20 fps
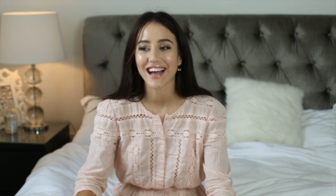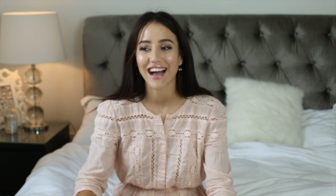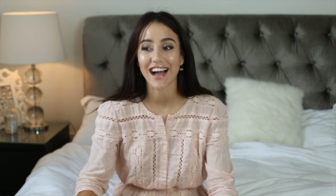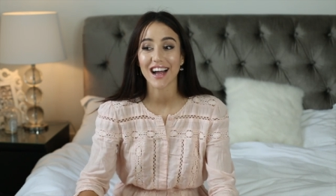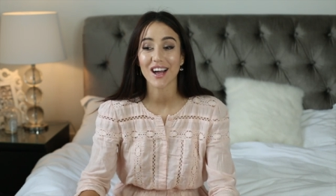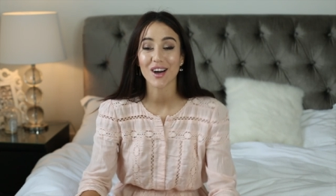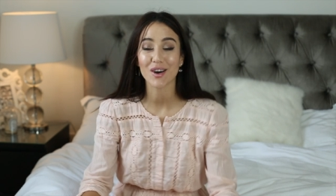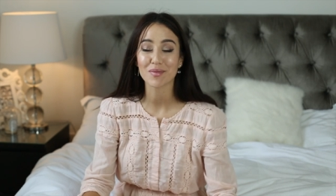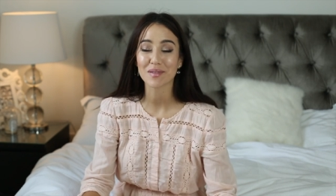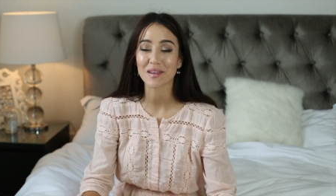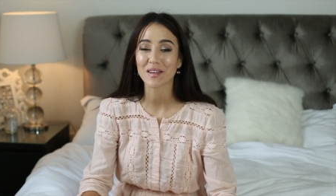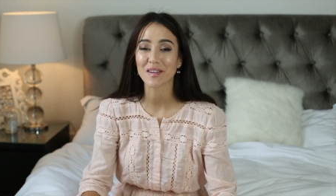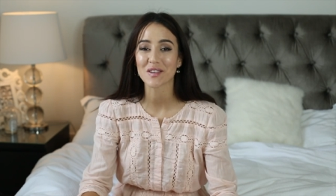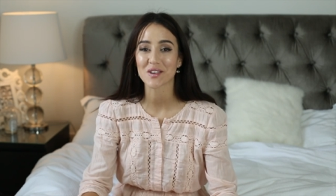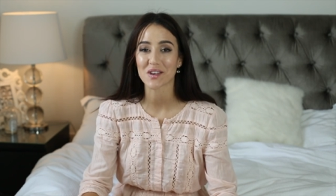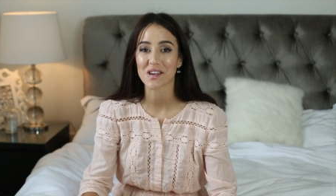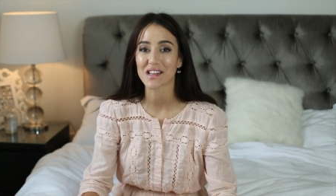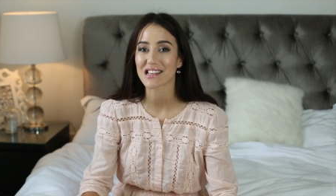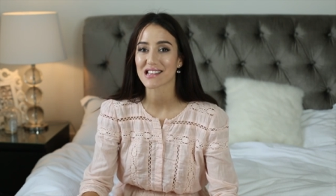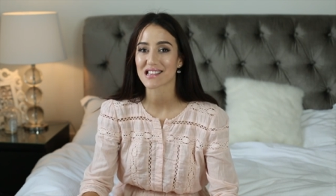I hope you
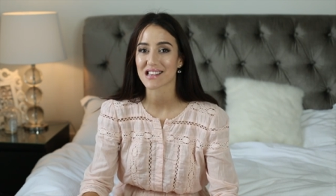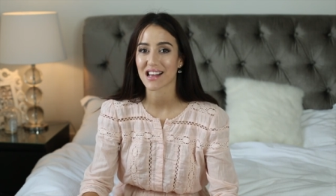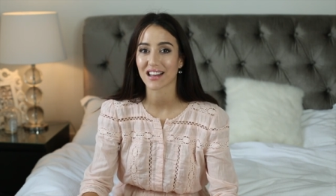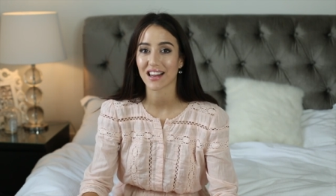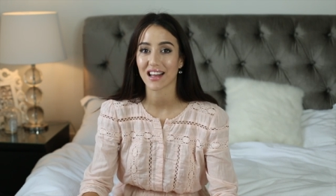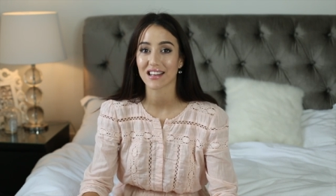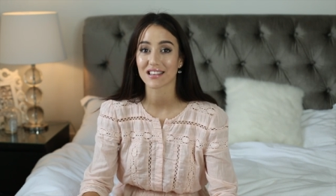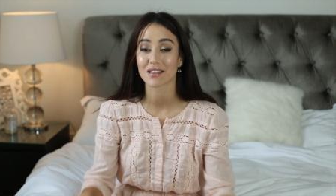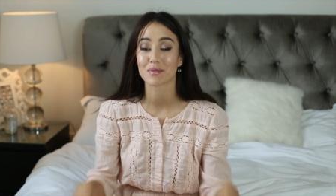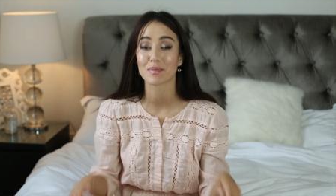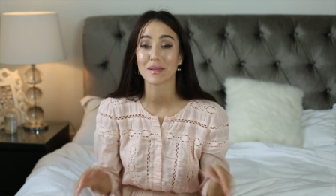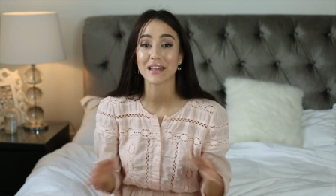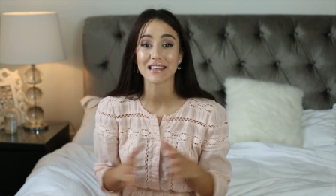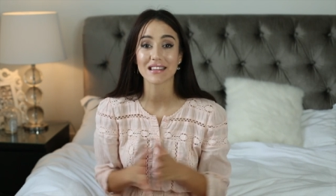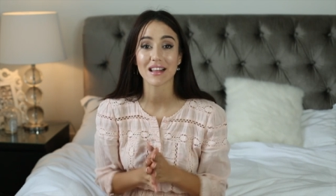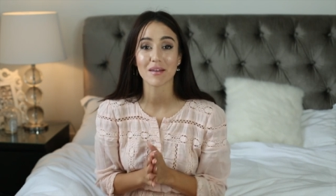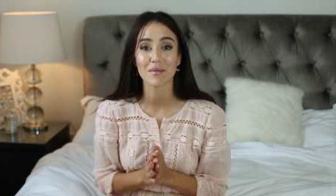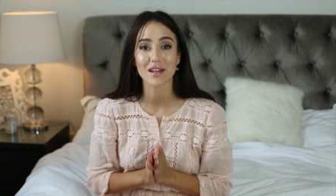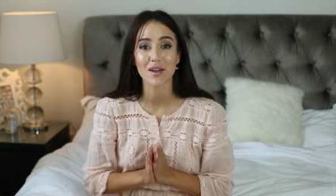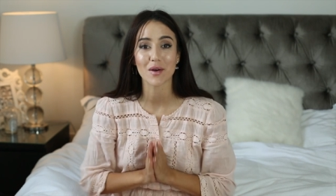enjoyed these sunglasses. Please
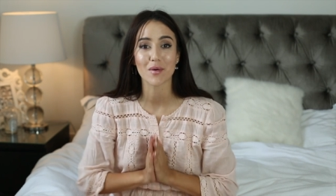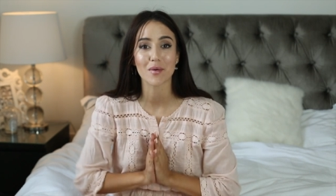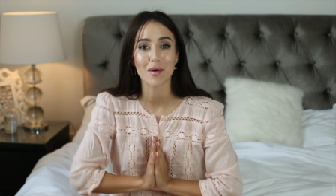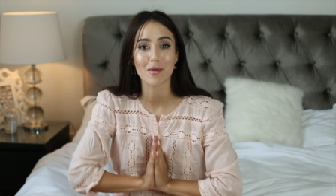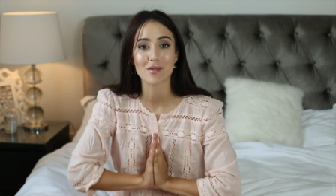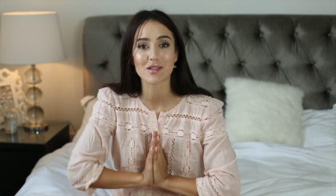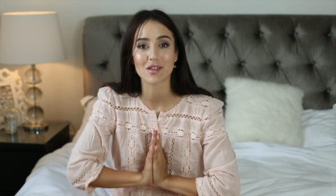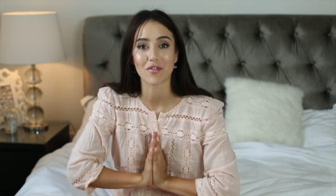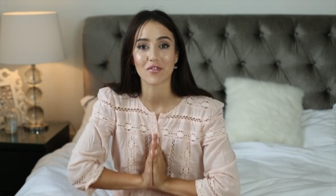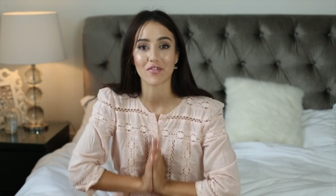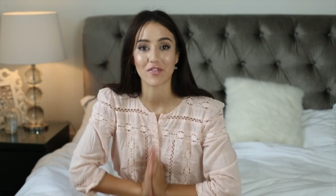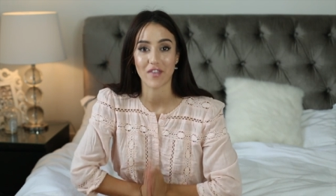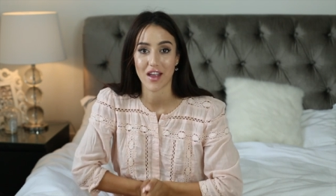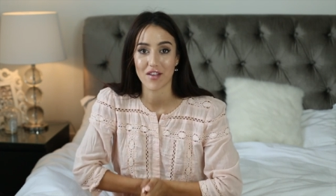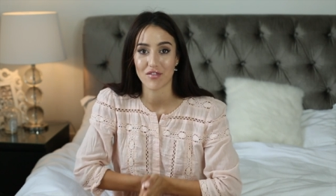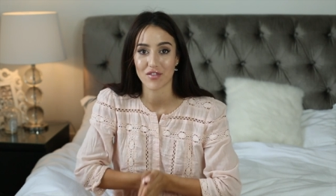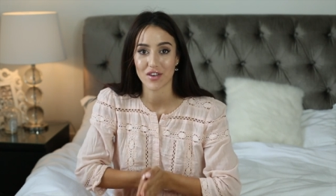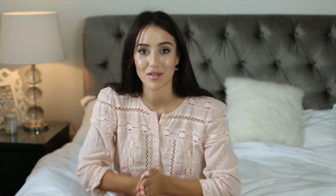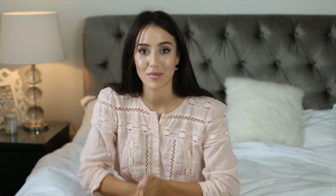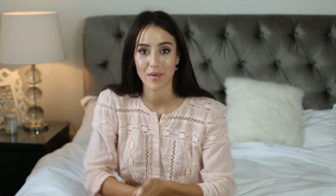let me know what was your
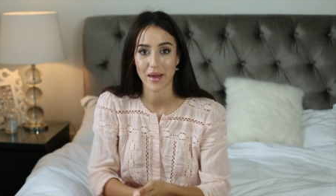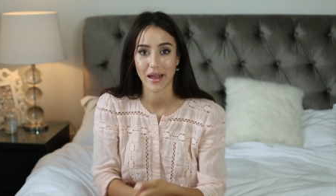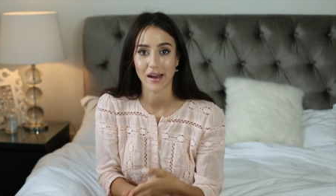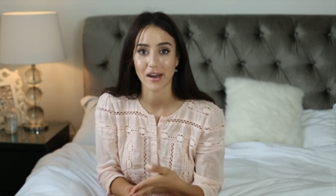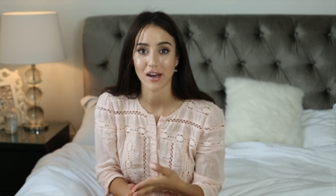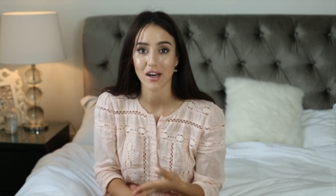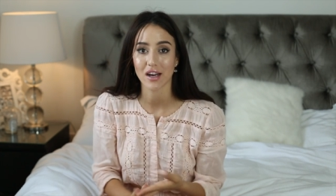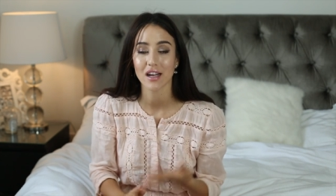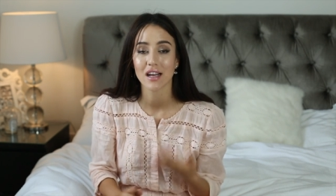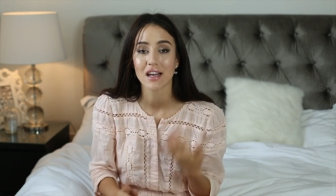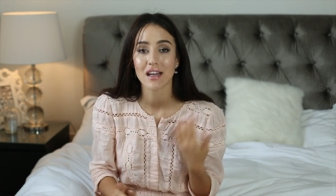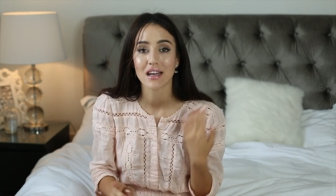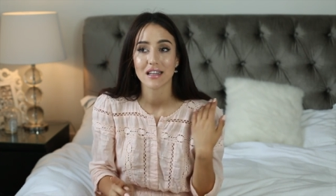favorite pair.